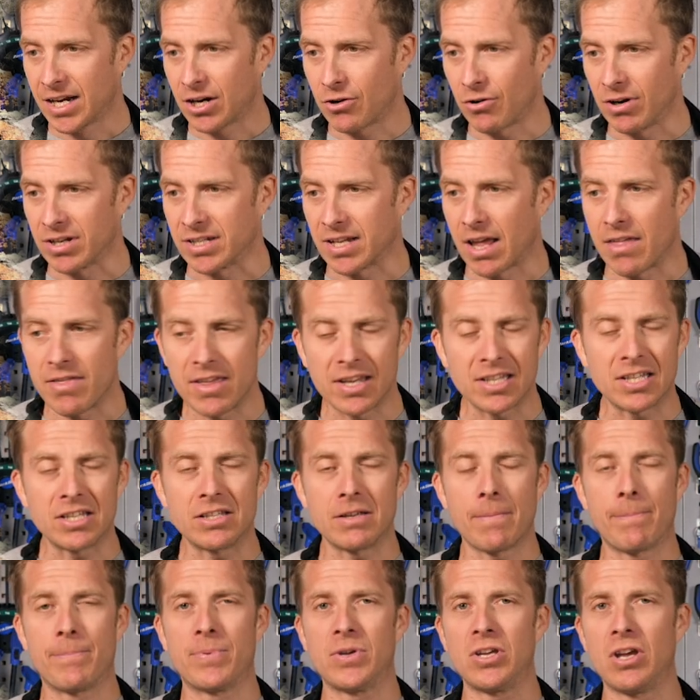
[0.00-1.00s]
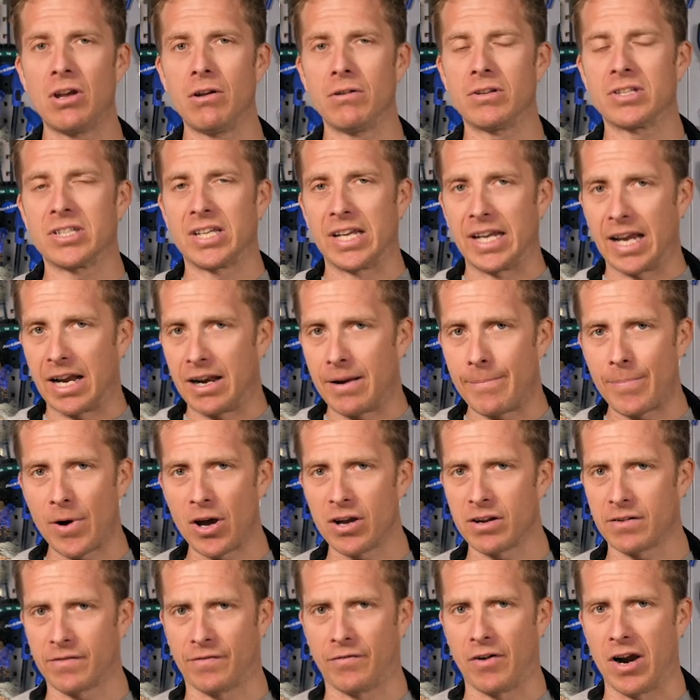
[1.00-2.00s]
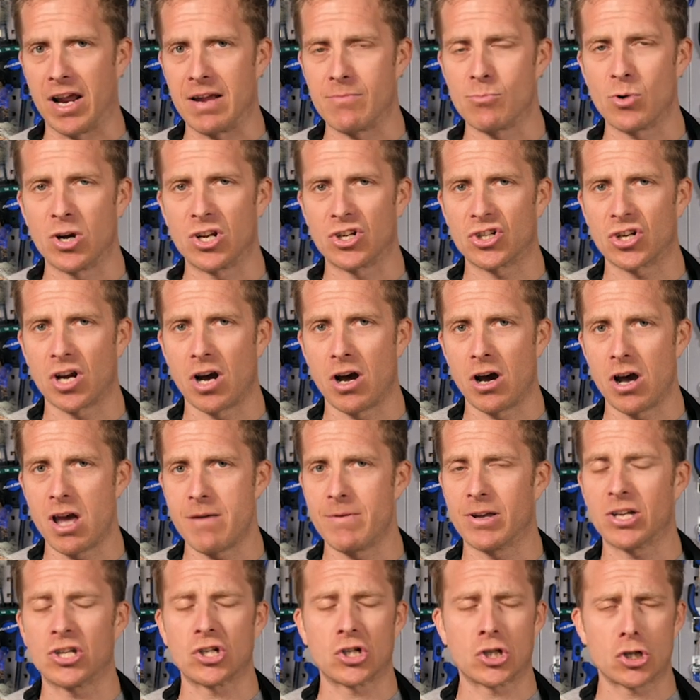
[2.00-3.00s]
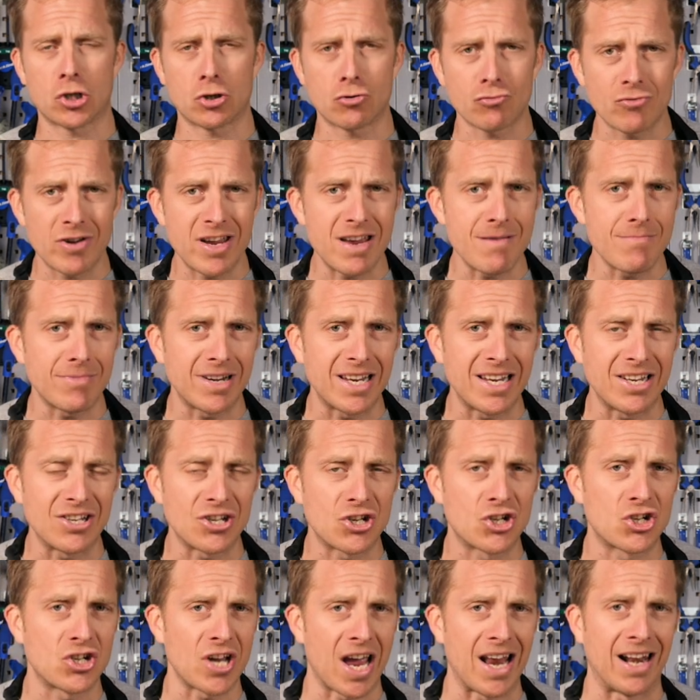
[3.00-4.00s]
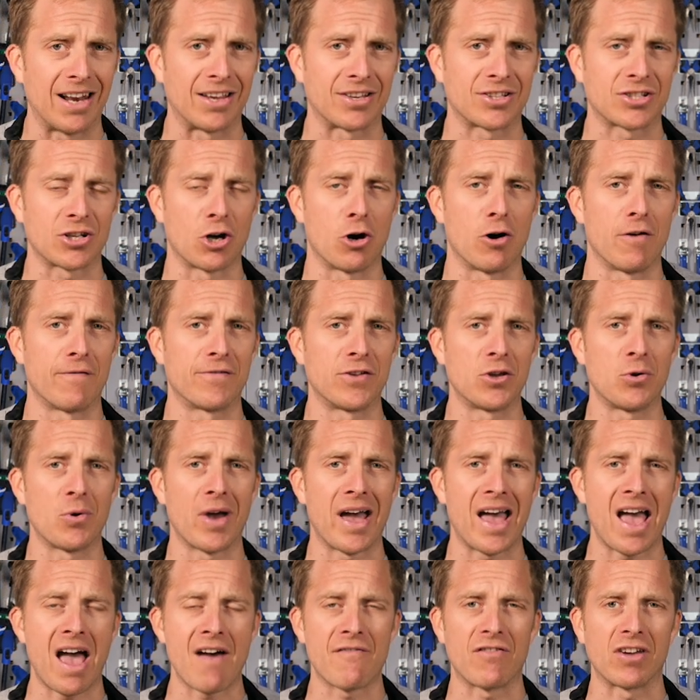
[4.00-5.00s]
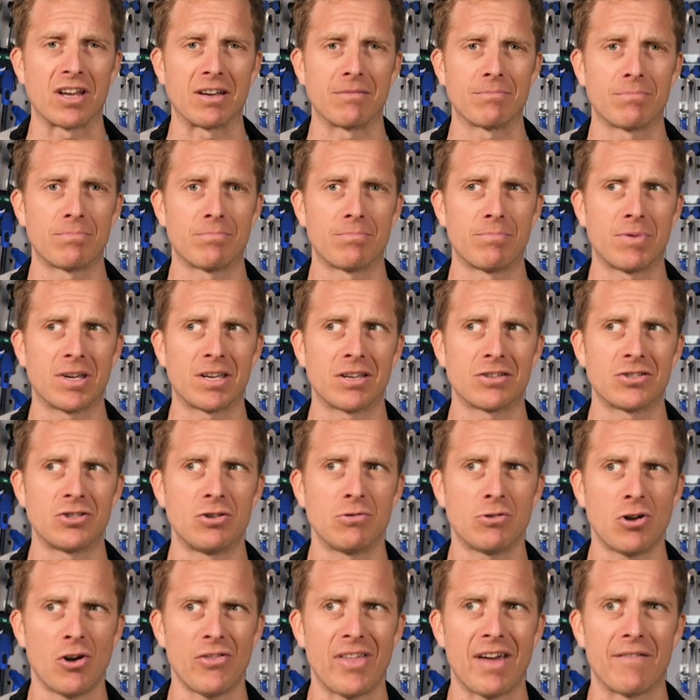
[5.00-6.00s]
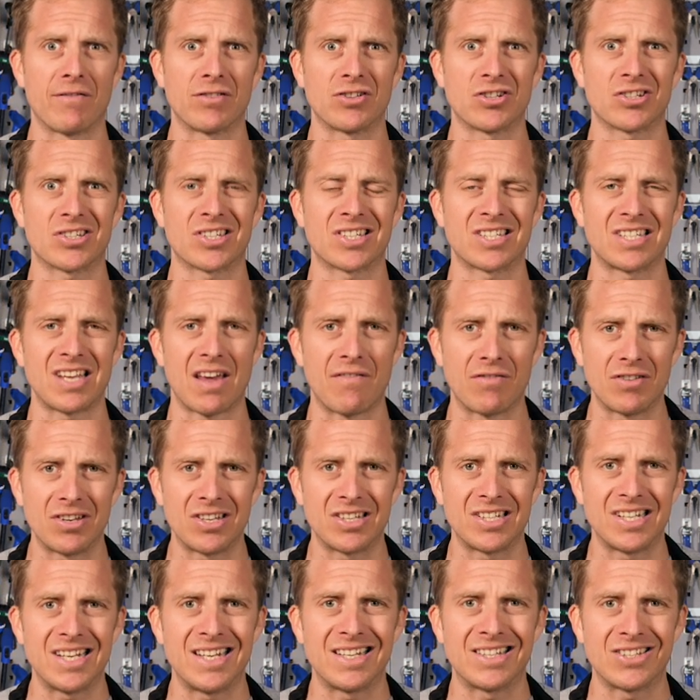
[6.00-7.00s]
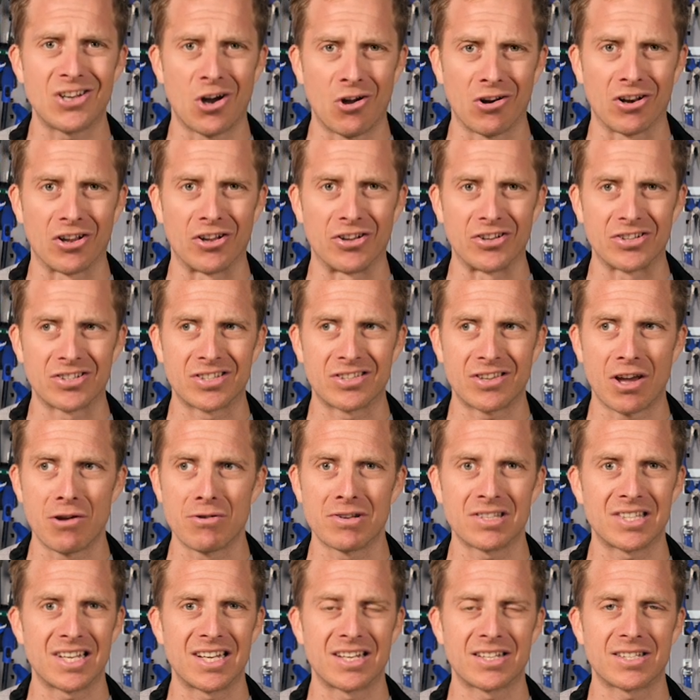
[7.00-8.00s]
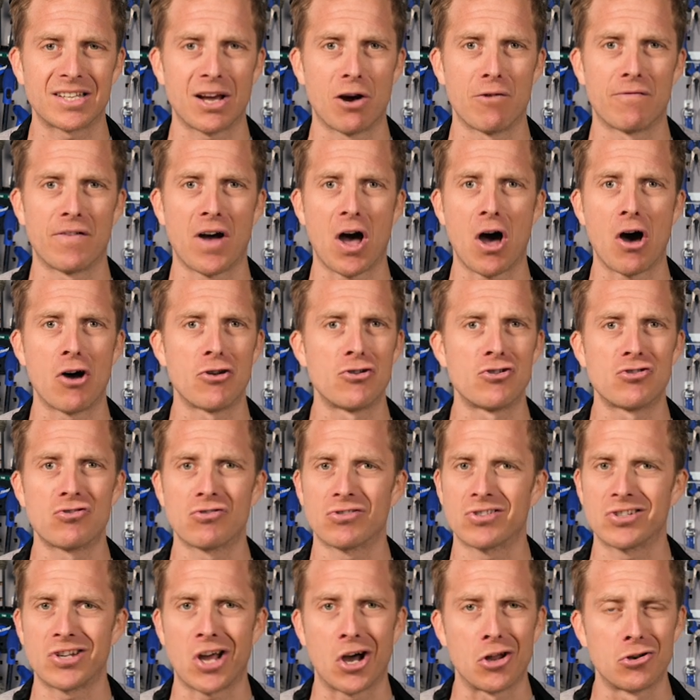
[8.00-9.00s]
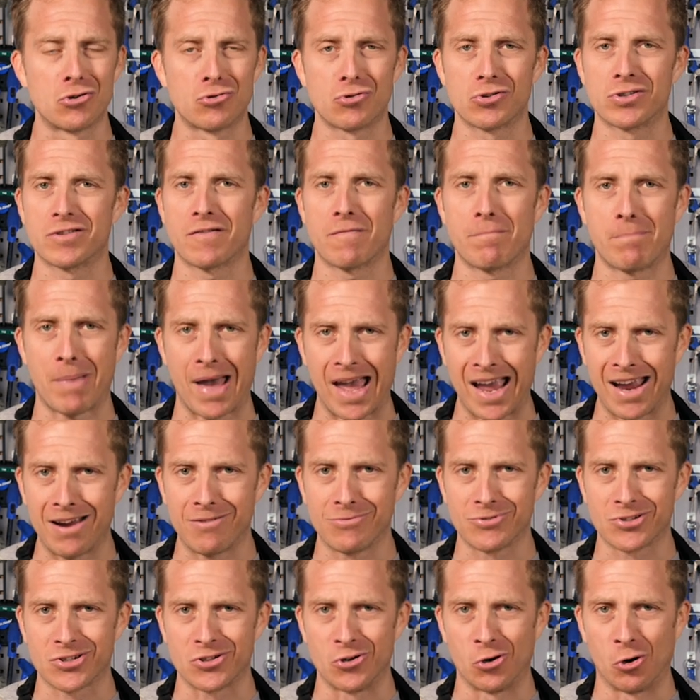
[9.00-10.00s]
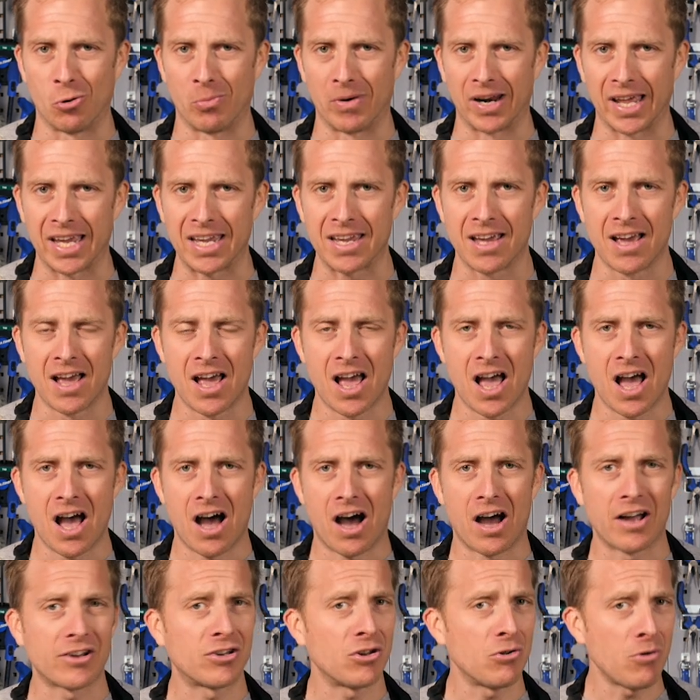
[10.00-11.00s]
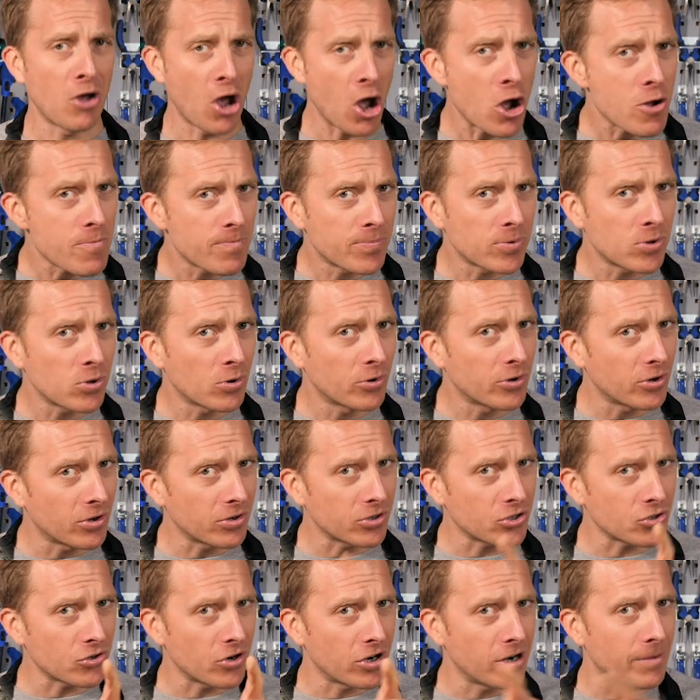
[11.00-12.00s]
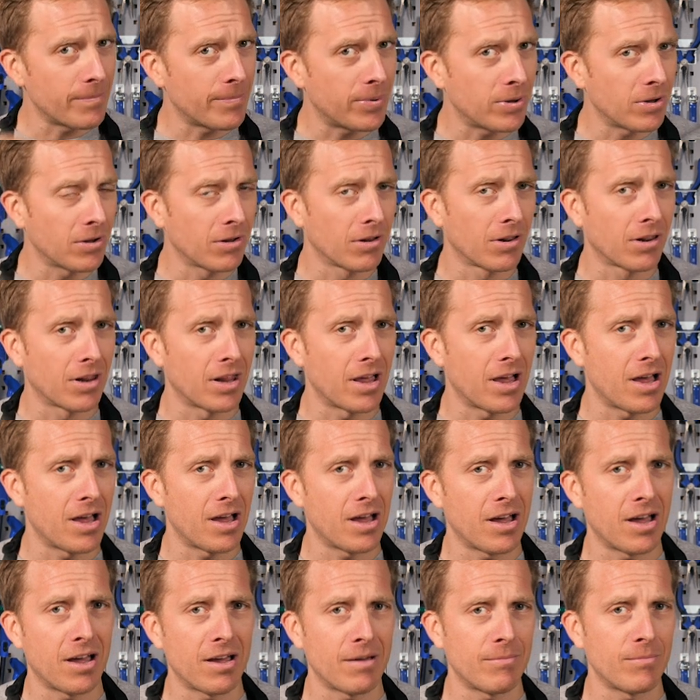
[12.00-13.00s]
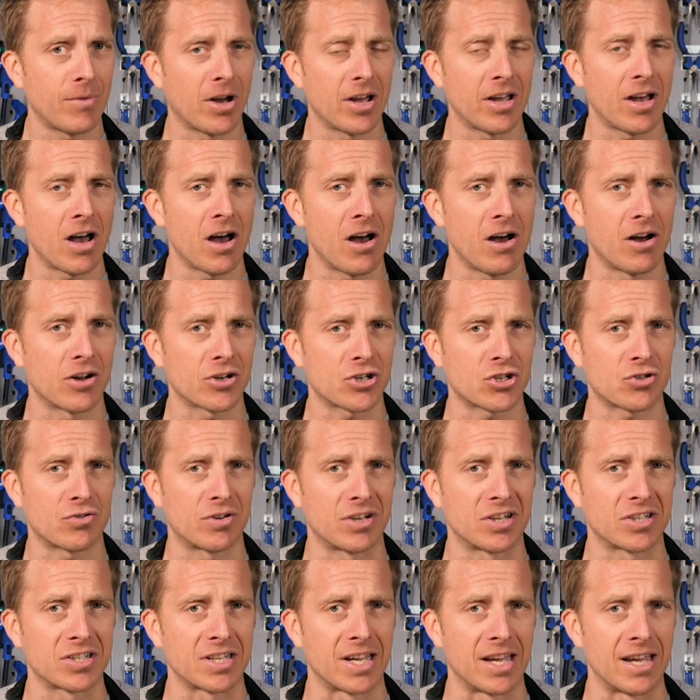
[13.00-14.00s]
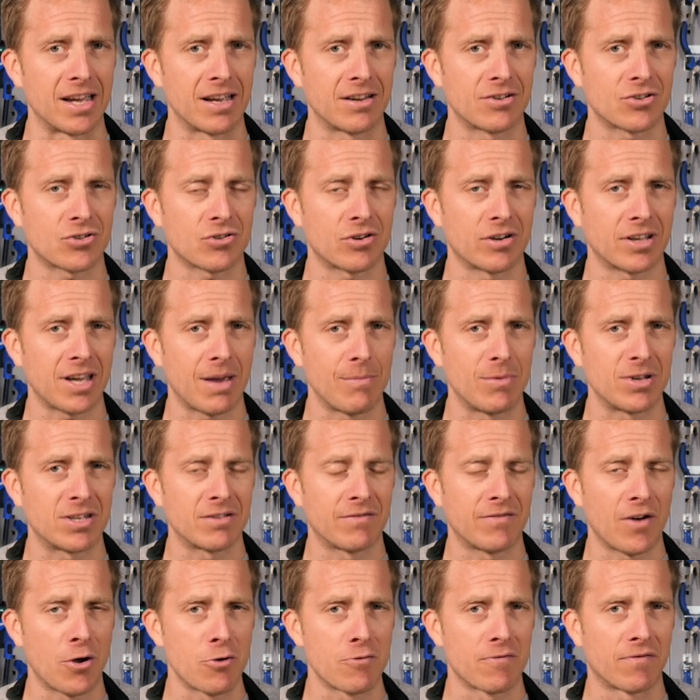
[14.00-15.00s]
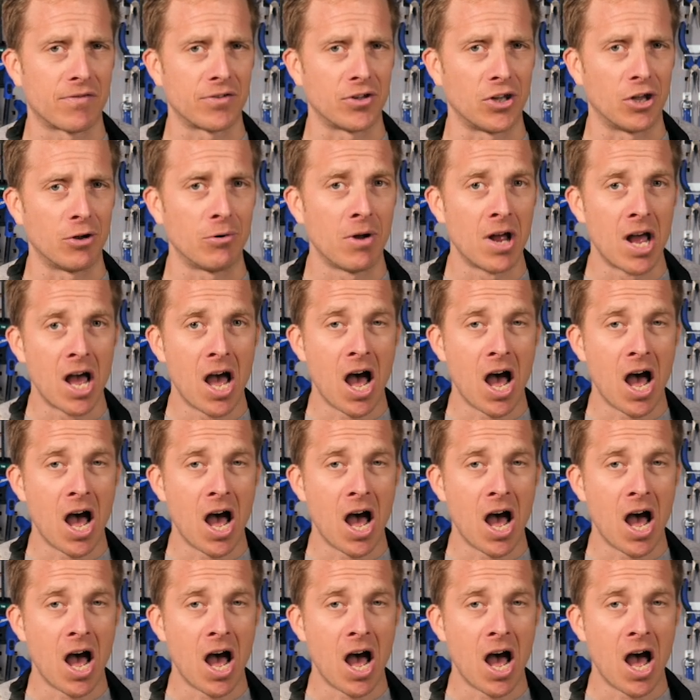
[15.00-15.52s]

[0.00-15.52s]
Chris, this is a beauty and a bike frame which I'm extremely jealous of you having because you got that for just $70. Those things sell for hundreds and hundreds of pounds normally. I do hope you're not trying to pull uh, my heartstrings here and trying to get me to vote for you.